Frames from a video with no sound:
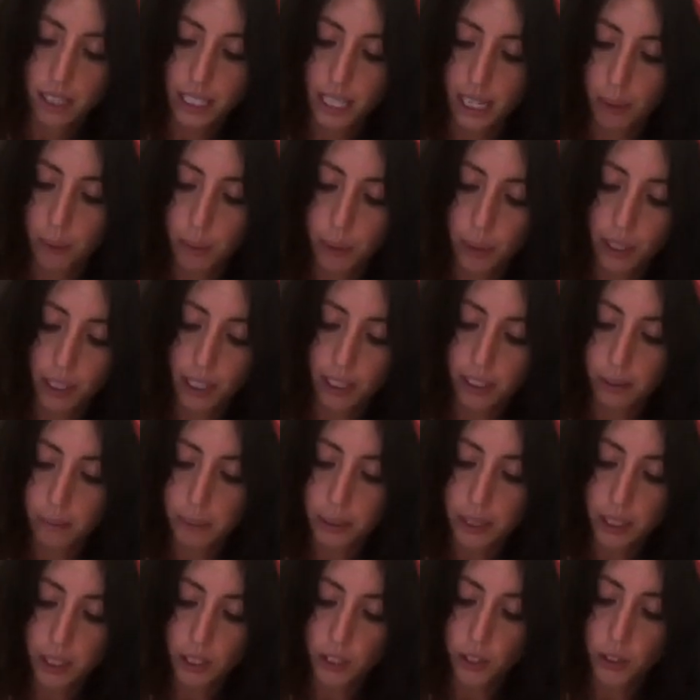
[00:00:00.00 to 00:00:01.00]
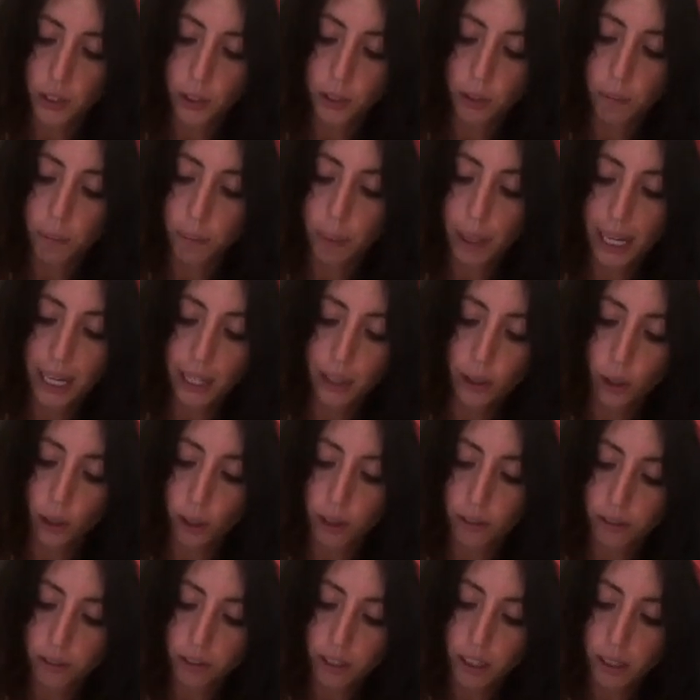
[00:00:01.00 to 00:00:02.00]
what colour, because you can paint
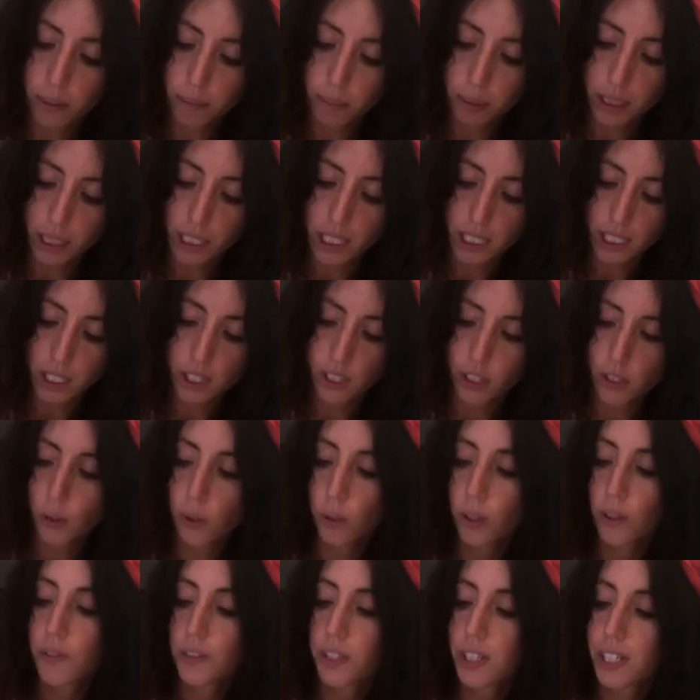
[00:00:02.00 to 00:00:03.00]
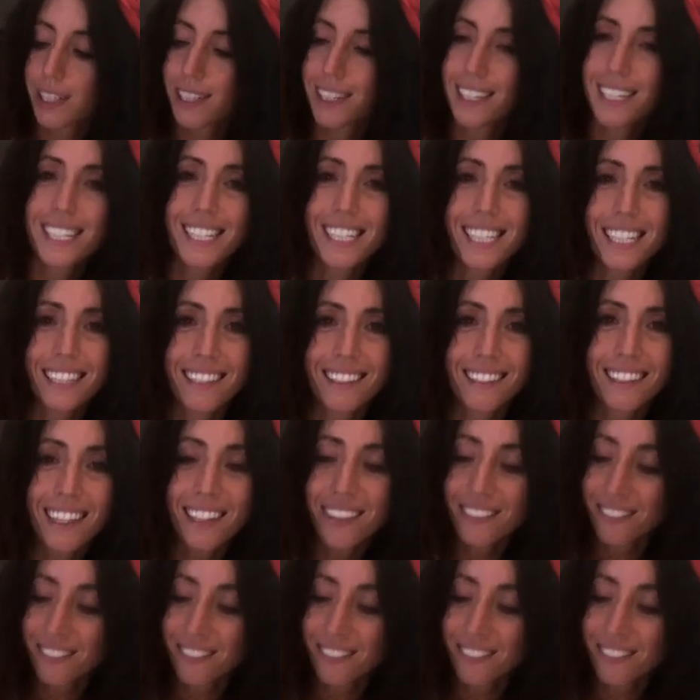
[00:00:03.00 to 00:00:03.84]
over it, but this is sort of just a sealer.